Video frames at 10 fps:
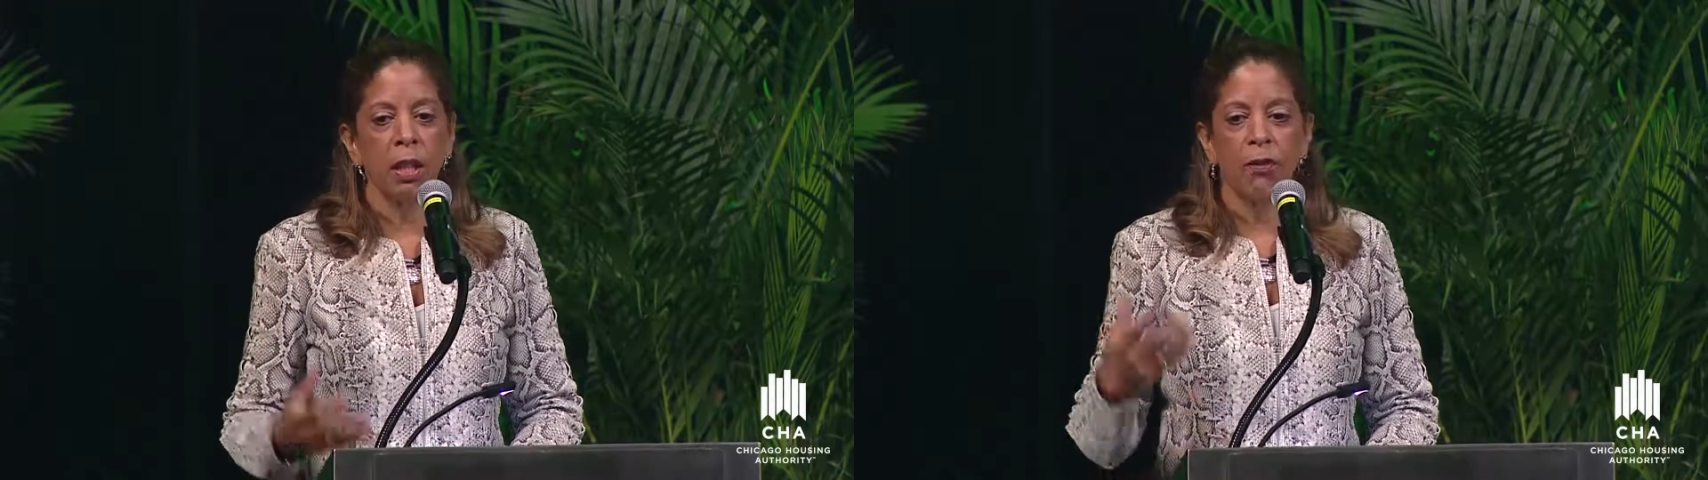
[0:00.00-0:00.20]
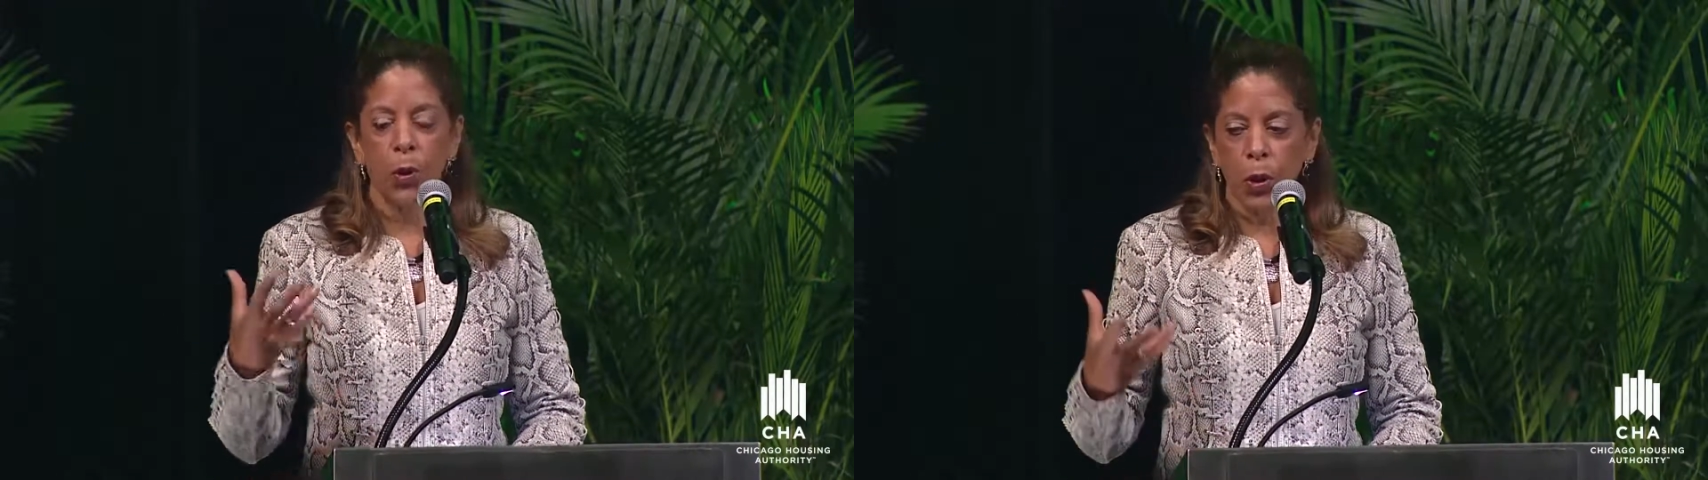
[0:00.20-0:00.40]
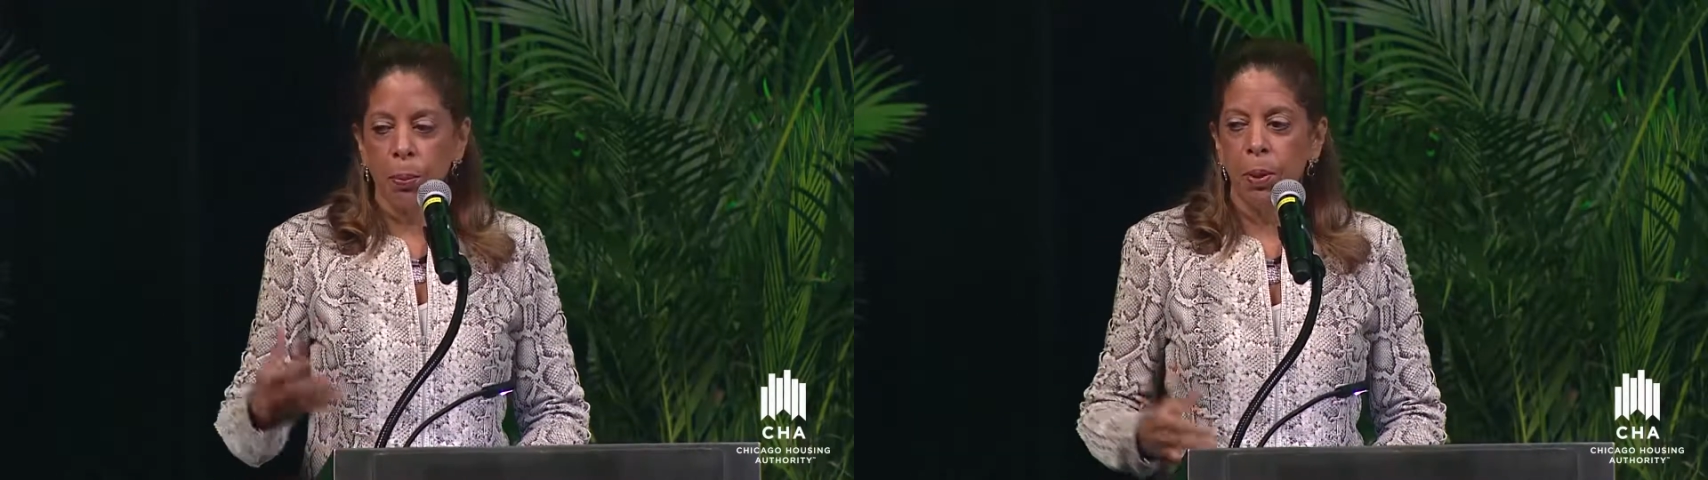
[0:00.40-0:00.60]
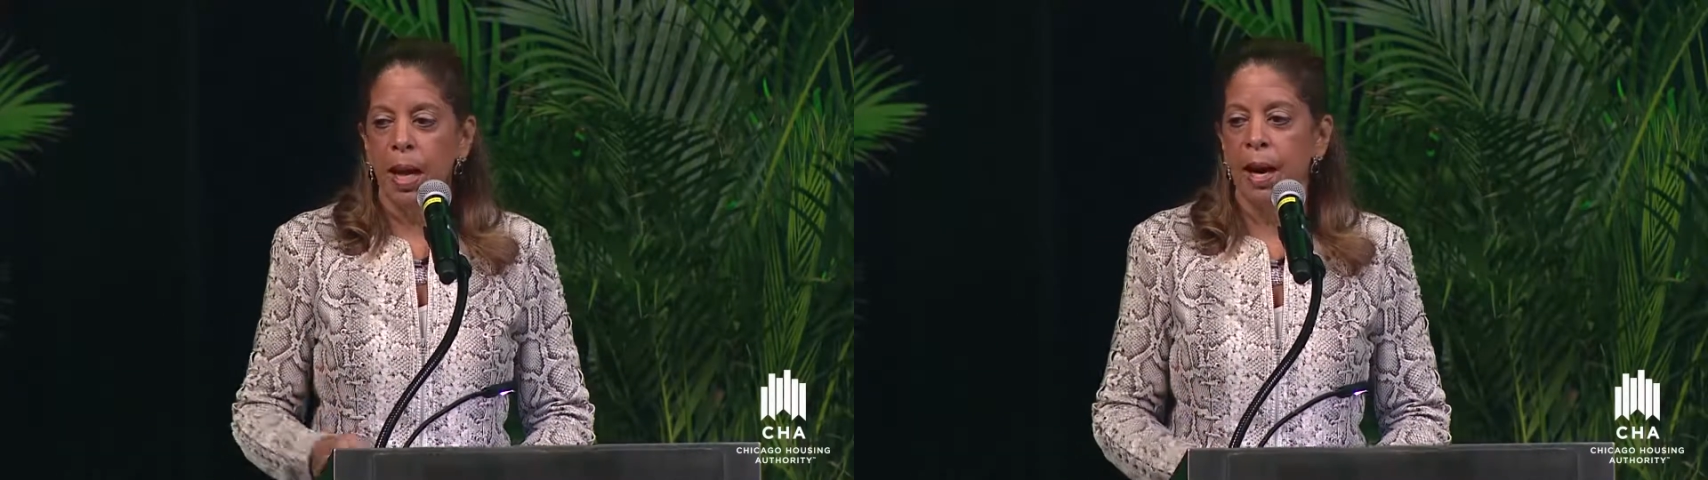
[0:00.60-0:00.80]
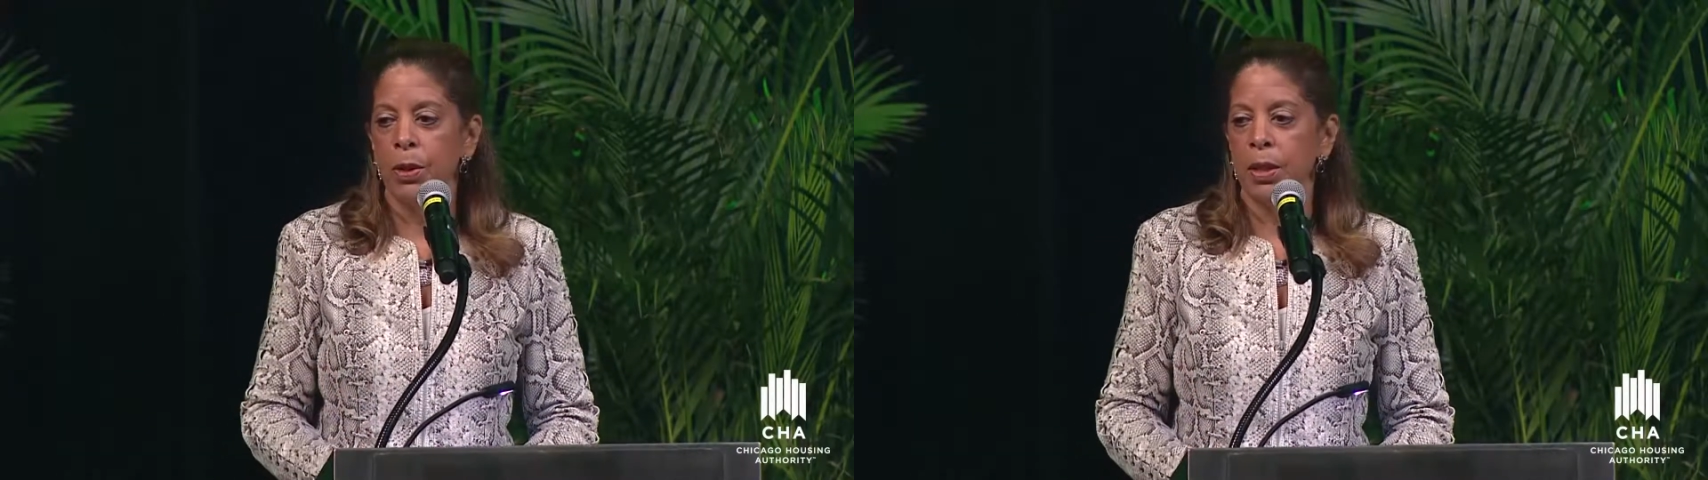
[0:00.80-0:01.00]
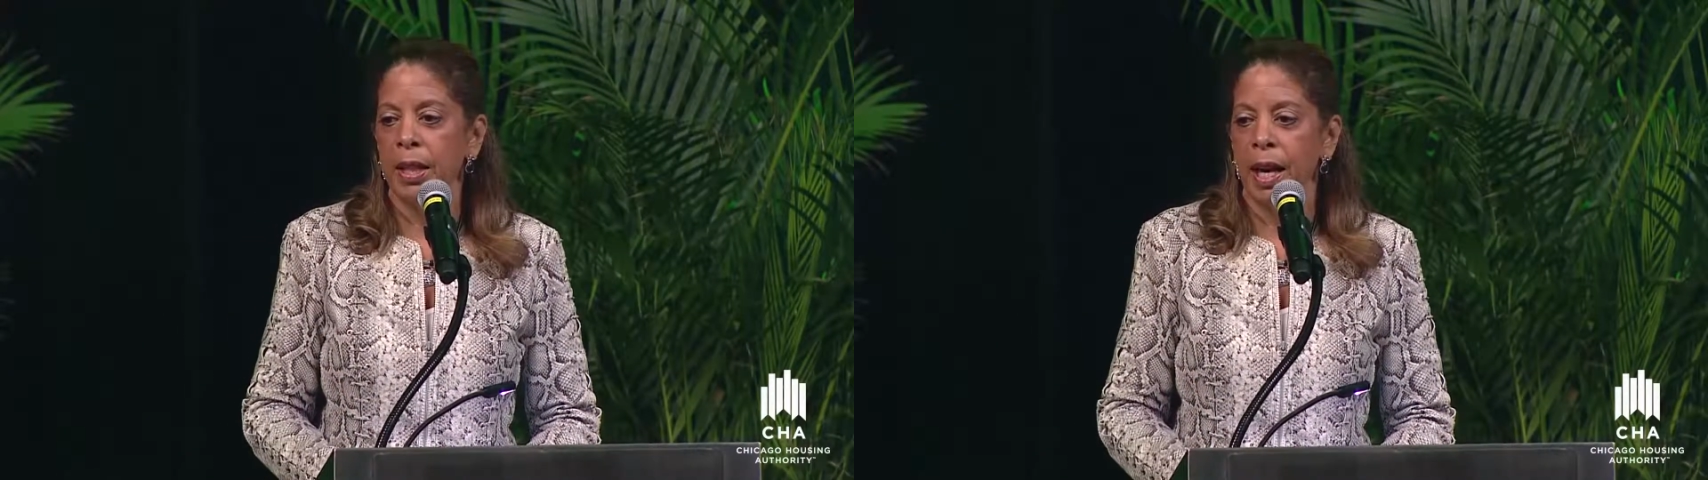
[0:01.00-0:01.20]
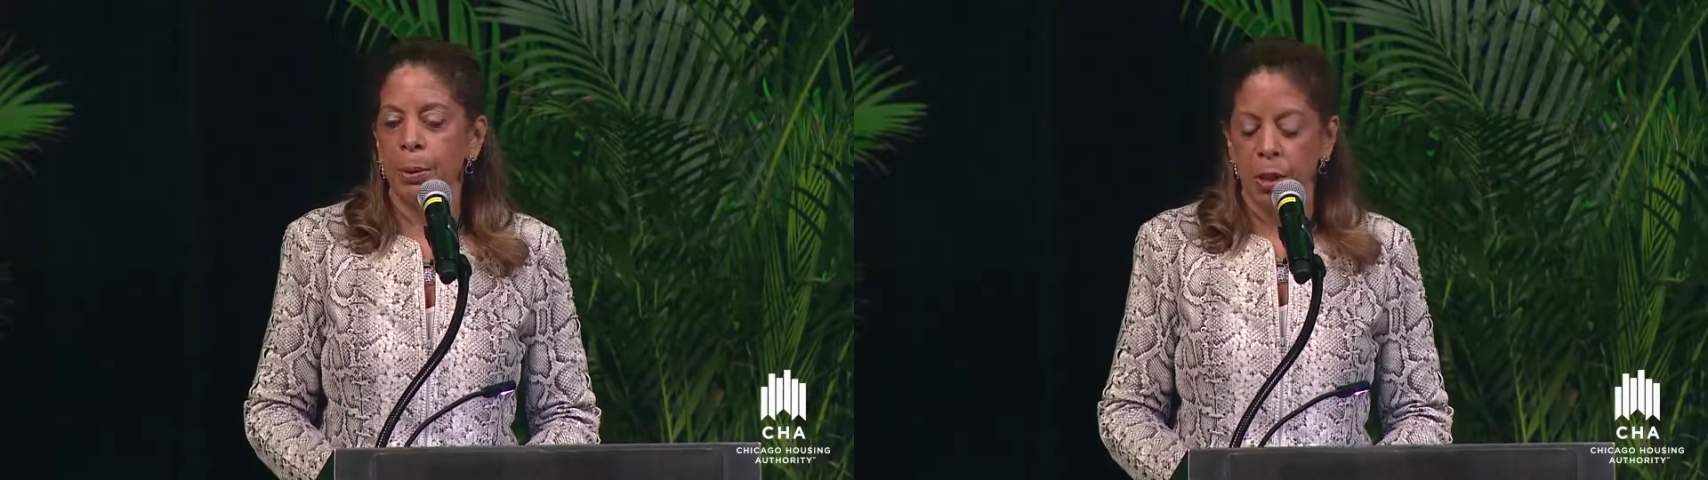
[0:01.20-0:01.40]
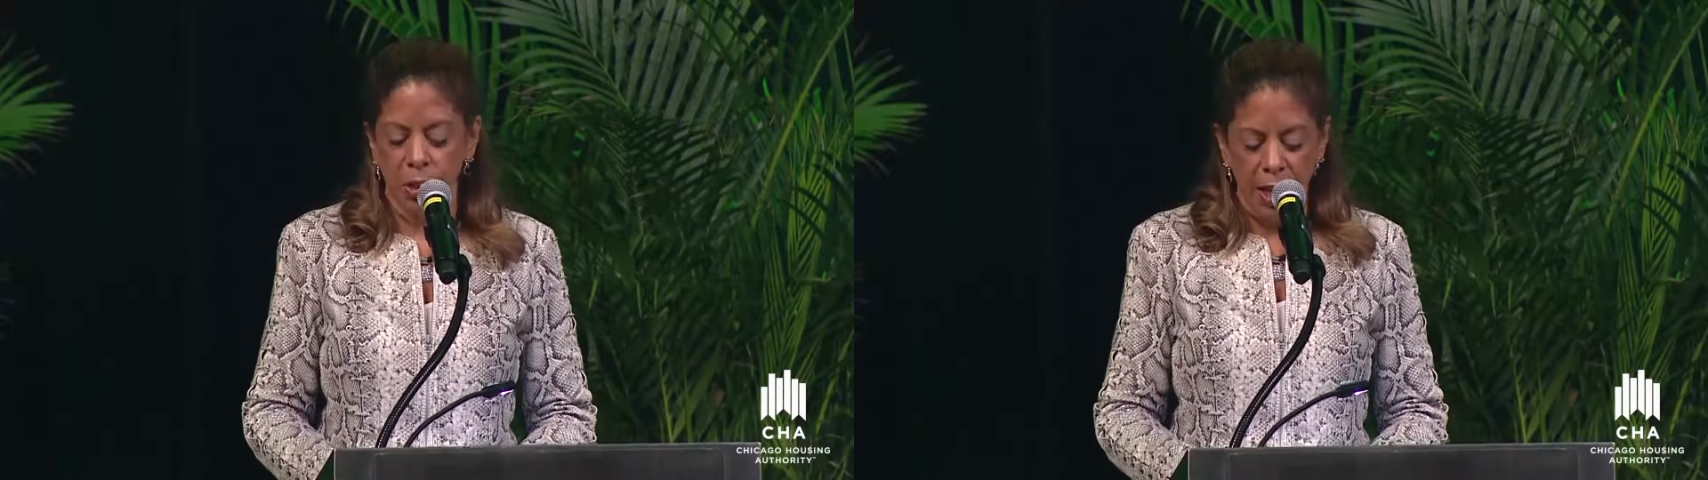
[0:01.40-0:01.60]
affordable housing
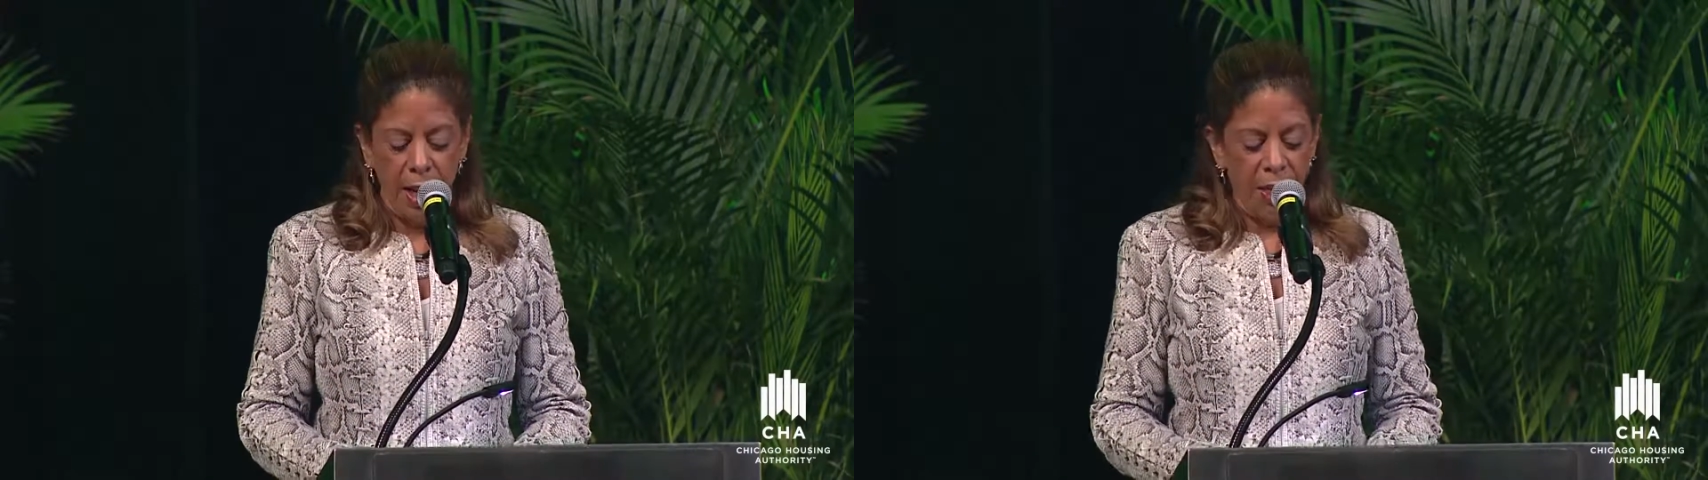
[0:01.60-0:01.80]
options.